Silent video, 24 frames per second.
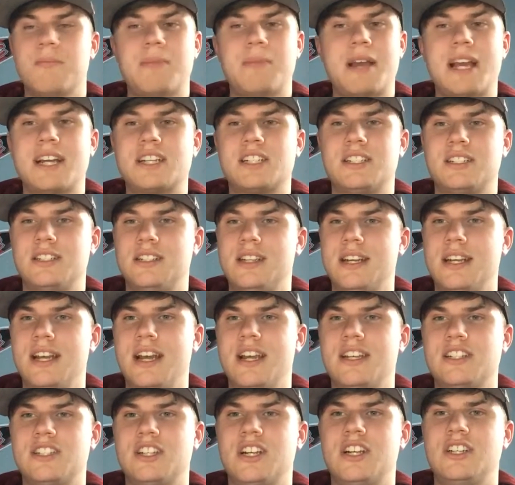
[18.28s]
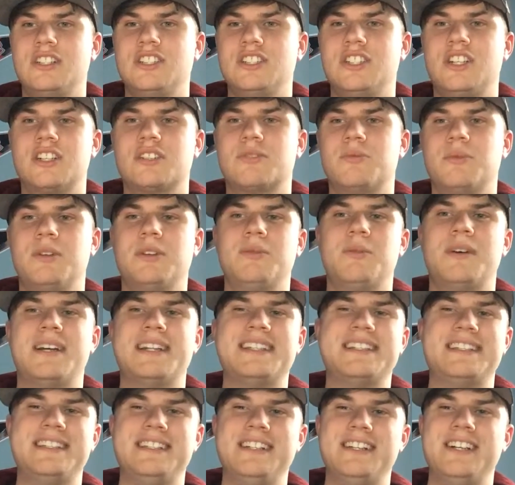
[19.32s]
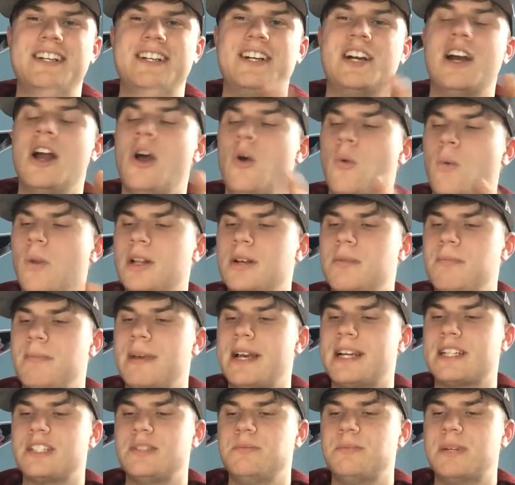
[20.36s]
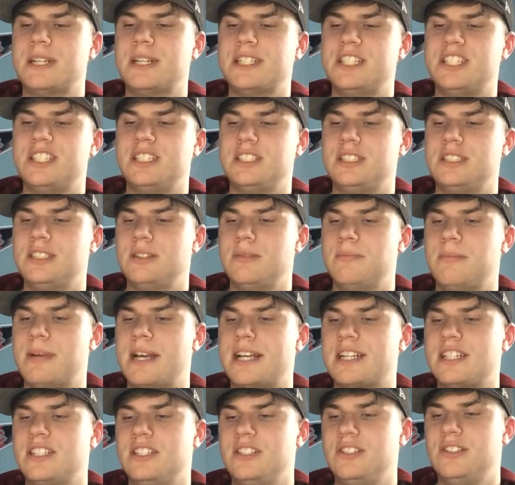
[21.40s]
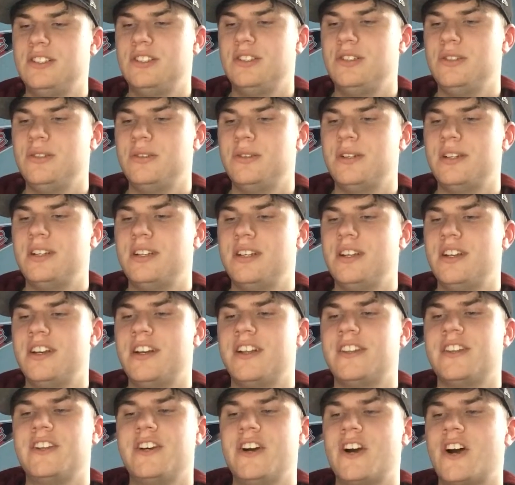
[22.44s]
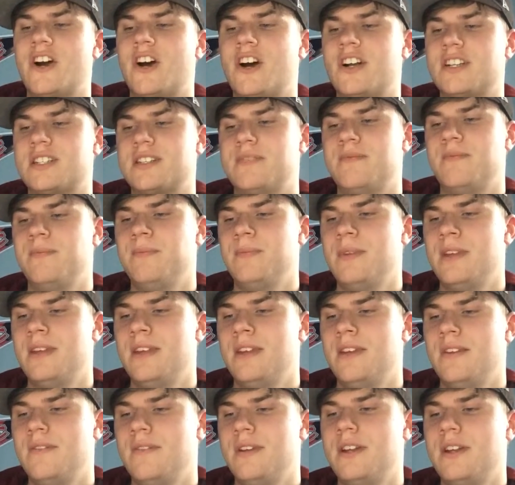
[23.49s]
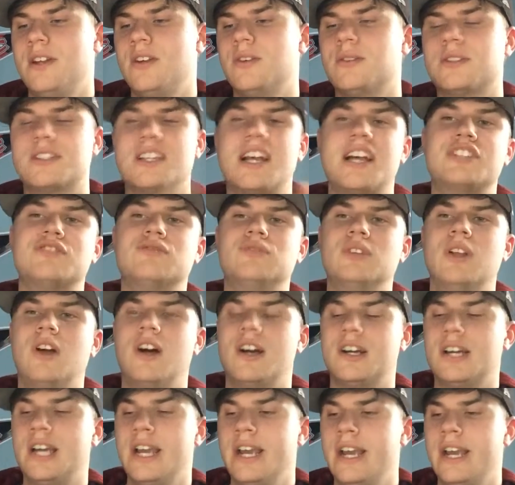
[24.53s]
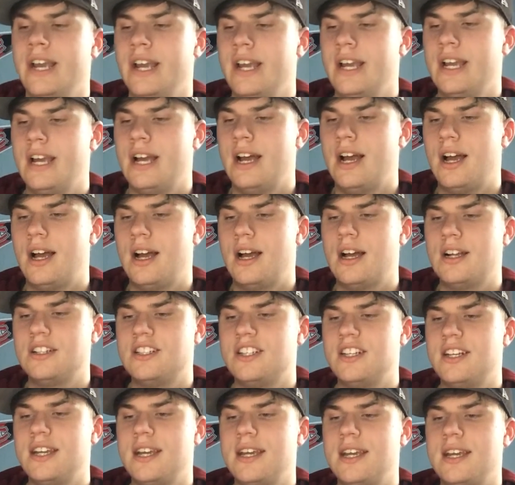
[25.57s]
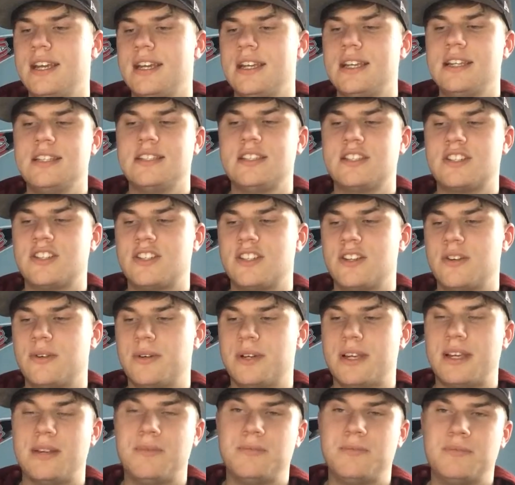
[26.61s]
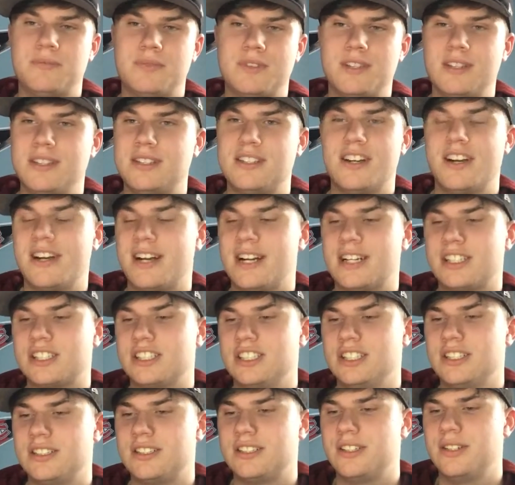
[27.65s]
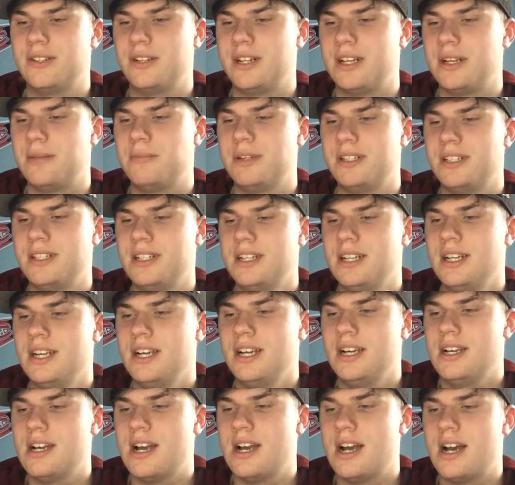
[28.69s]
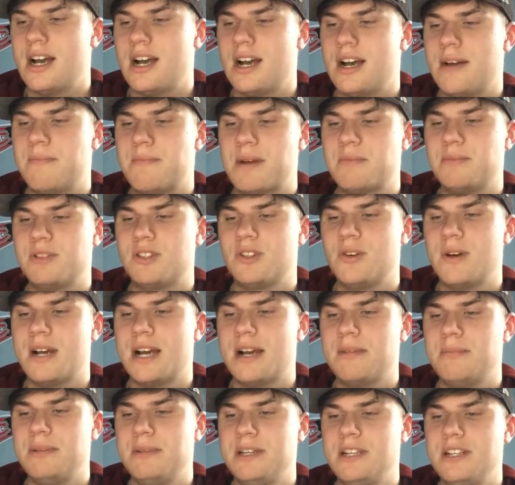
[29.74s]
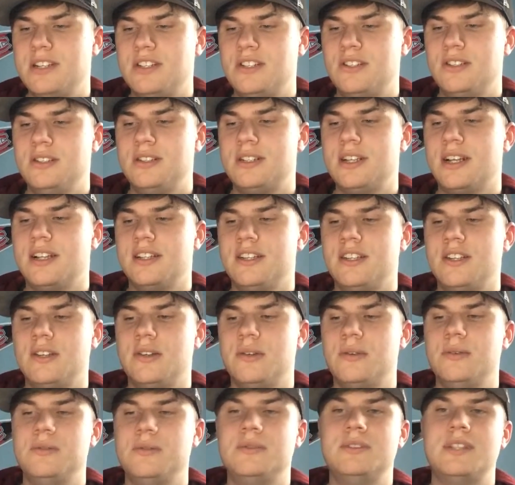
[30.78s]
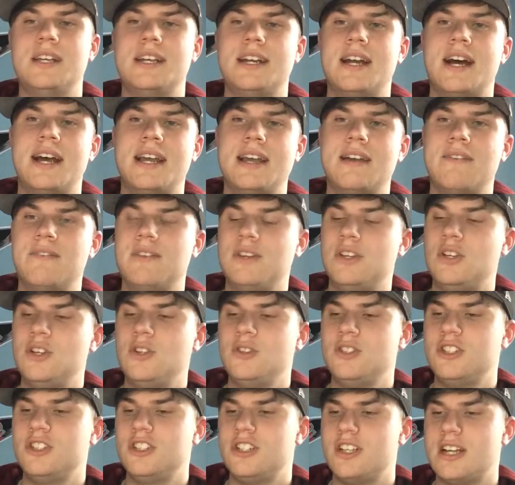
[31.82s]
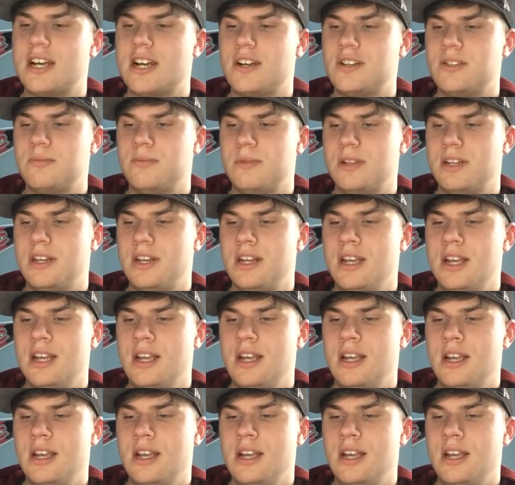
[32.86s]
back. Hey guys, Jacques World YT here. Welcome back to my another awesome video slash vlog. Today is a snow day. It's not actually a snow day, but. I'm so happy to tell you that I have a huge announcement